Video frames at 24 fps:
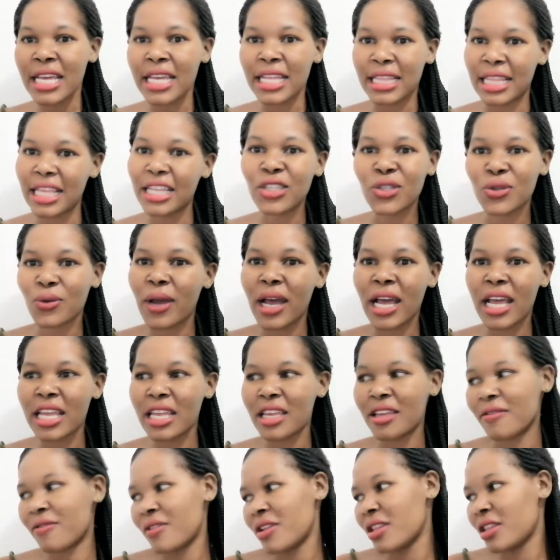That's why
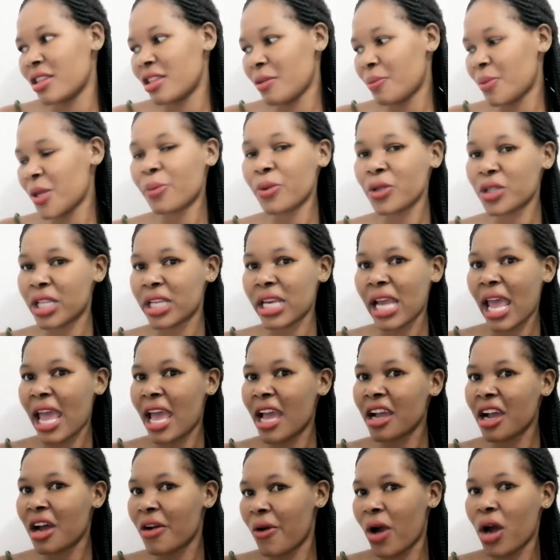even the people that I
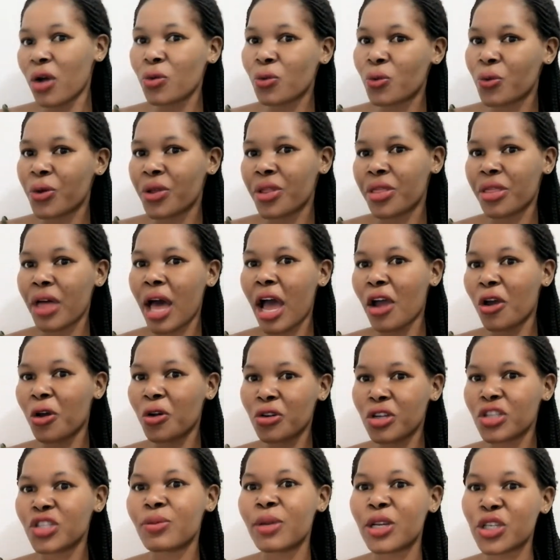hang around with, I
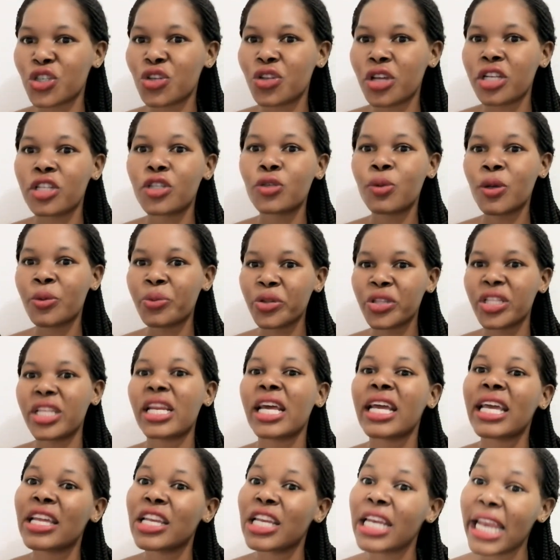always make sure that it's people that I
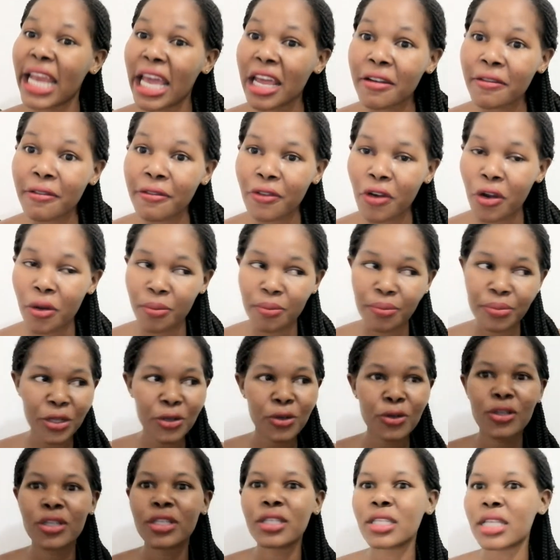can learn from,
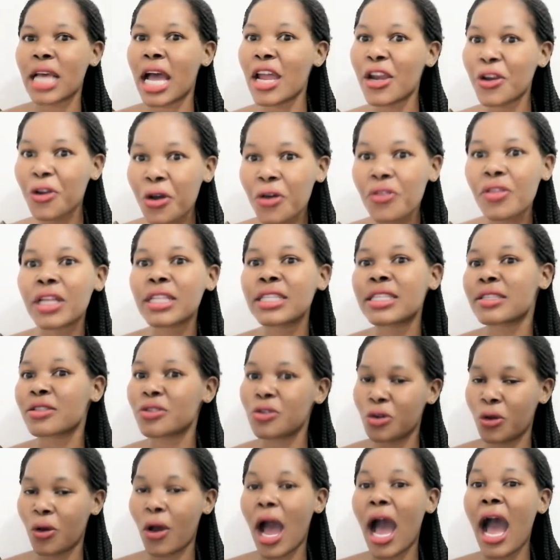because I know that
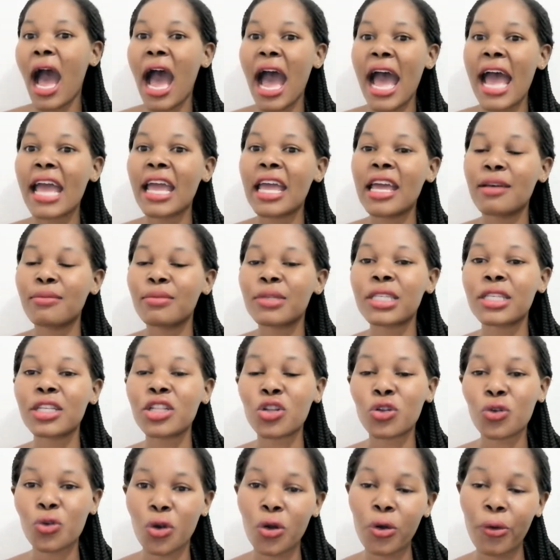I am still
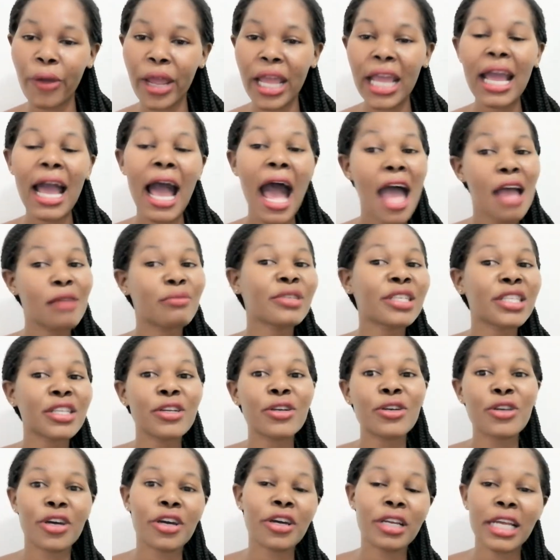growing, I'm still
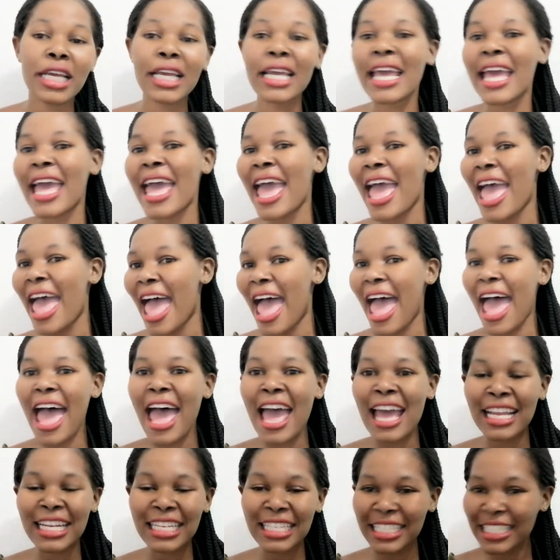learning,
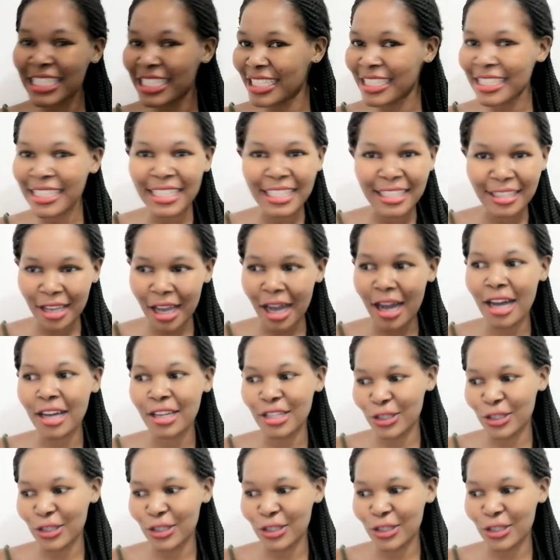and yeah.